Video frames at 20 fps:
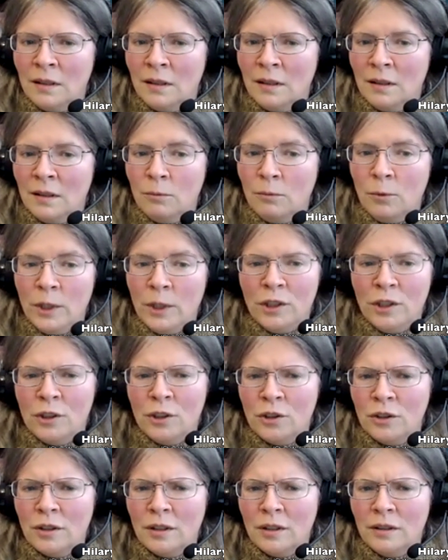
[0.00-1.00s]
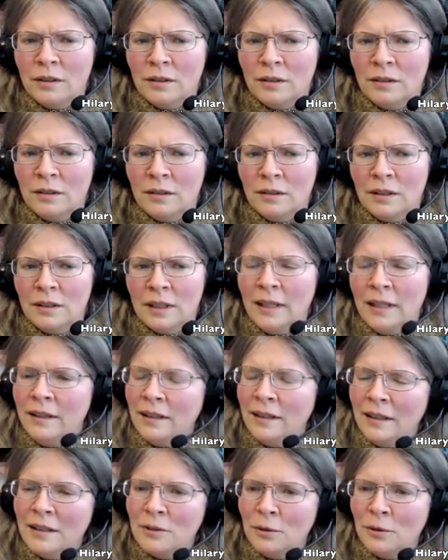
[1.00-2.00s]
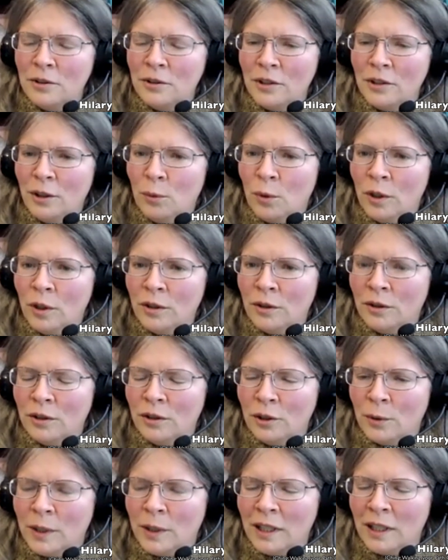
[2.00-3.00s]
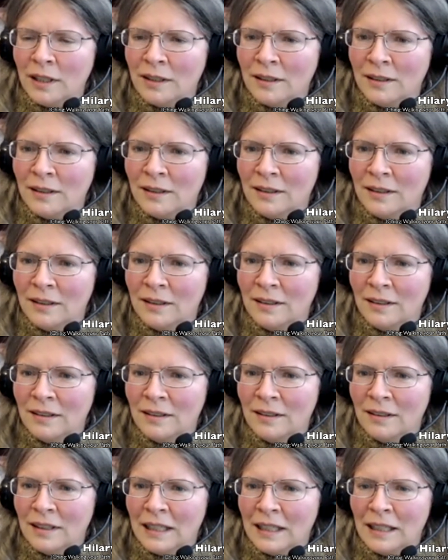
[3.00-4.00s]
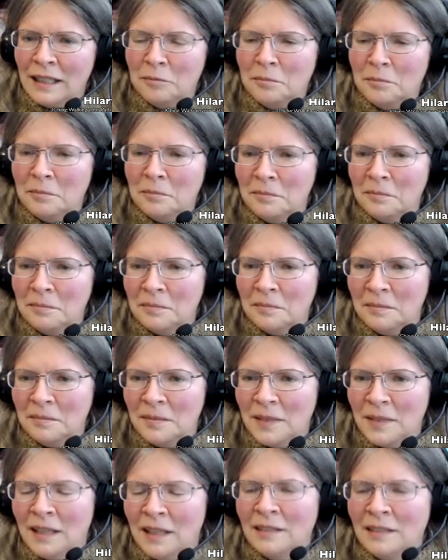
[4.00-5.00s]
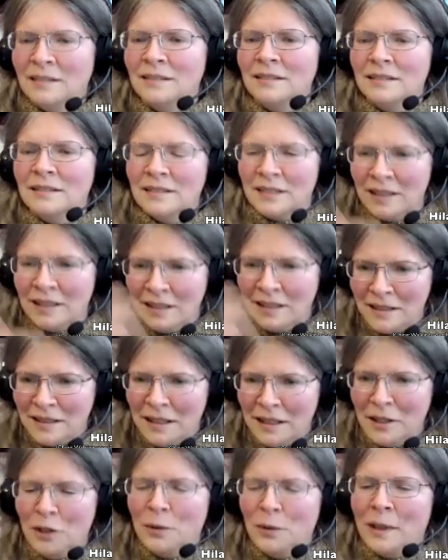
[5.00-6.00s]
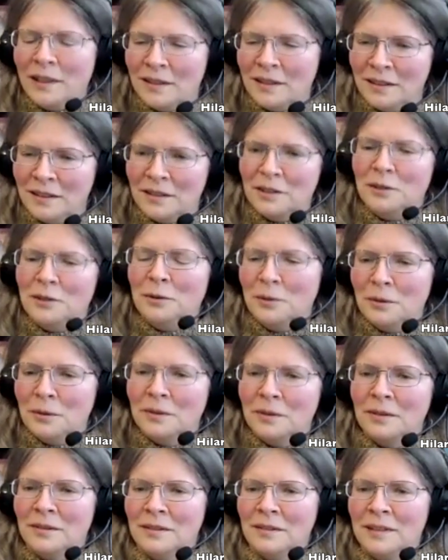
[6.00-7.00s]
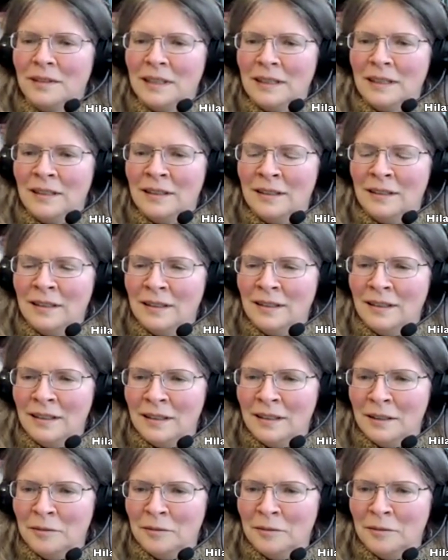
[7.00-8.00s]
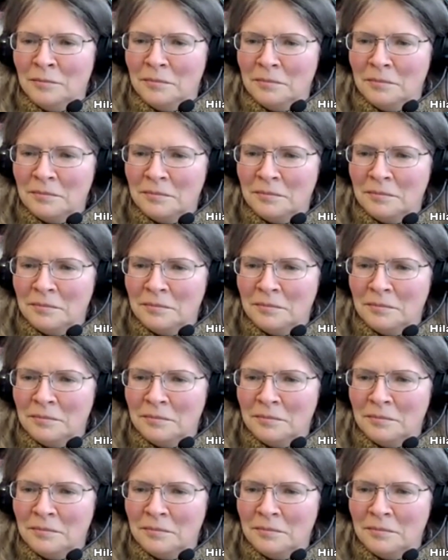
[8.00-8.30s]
which I think is also what you're doing um, and continuing to do. Um,